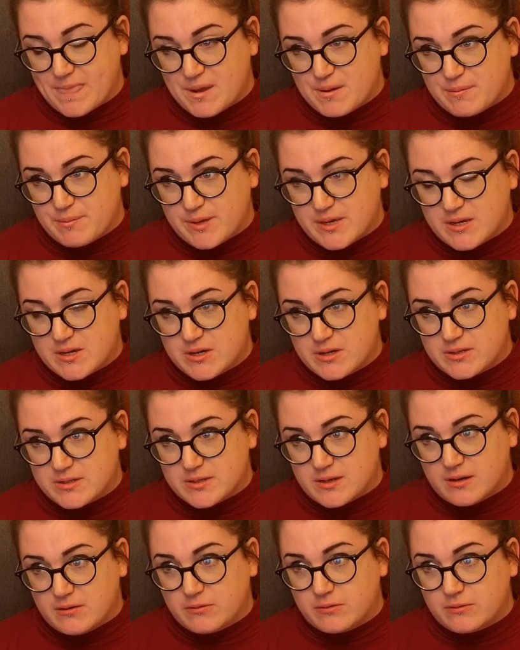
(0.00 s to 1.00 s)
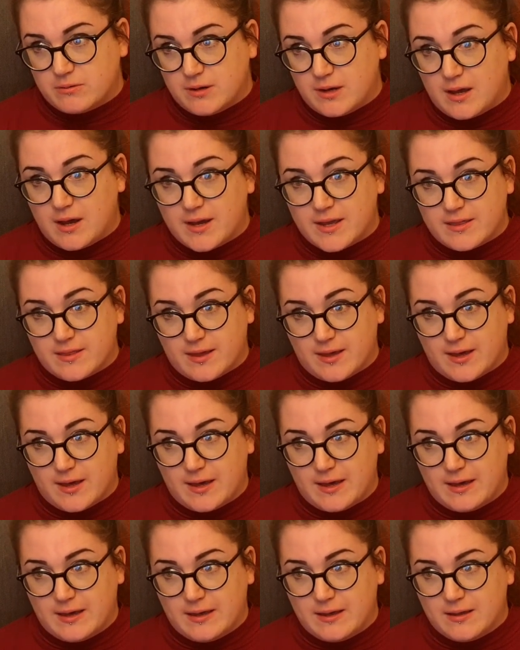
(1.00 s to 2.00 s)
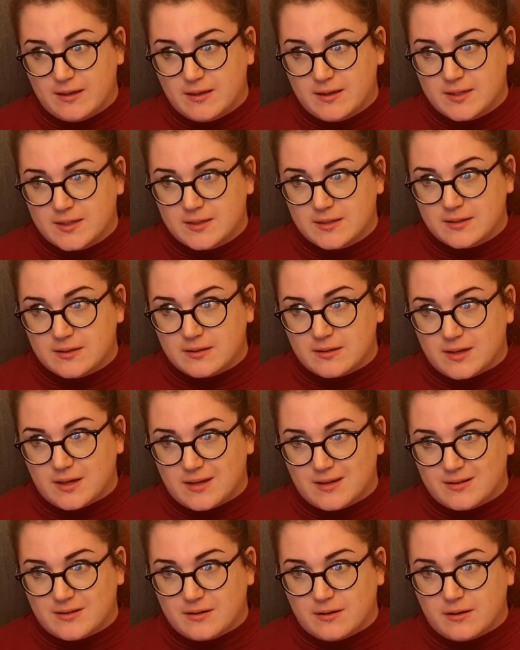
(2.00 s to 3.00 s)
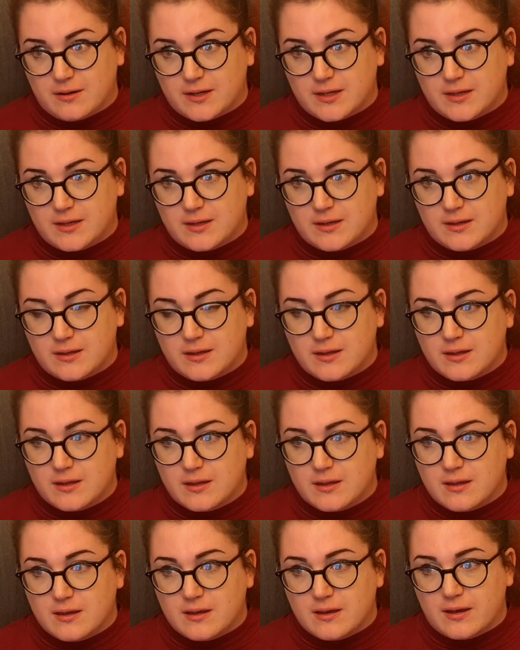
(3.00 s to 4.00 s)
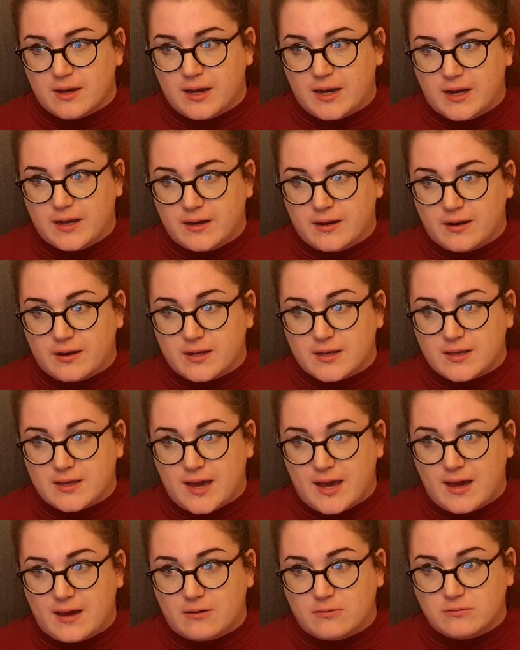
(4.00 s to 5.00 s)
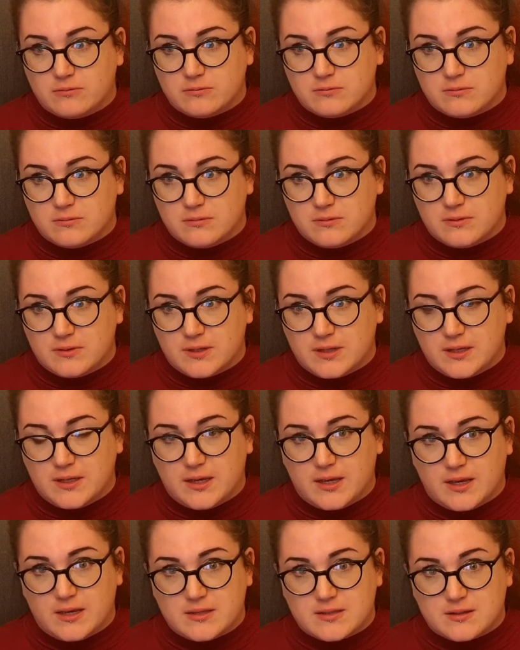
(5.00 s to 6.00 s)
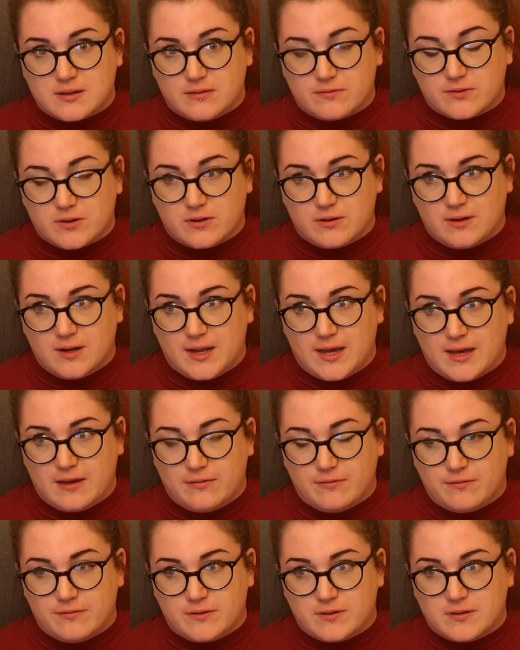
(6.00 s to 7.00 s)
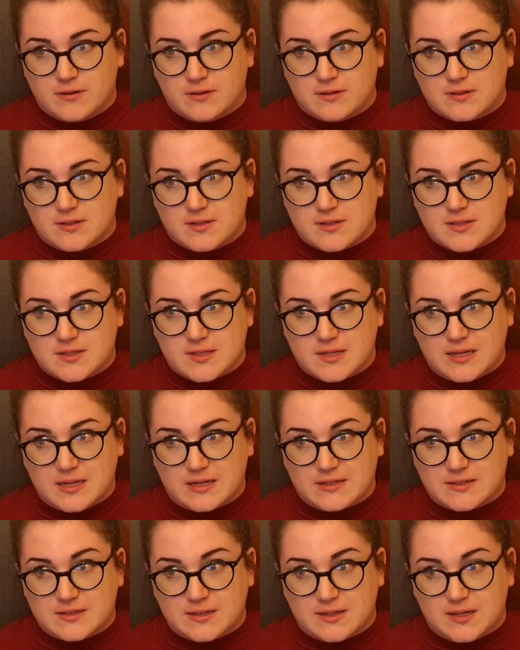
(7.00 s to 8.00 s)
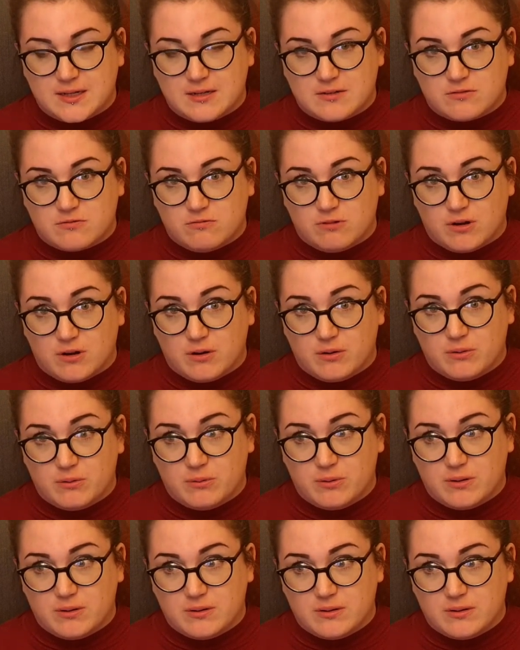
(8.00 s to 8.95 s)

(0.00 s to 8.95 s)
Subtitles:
because I will lie there at night and I count the years I've got left to see Adelaide grow.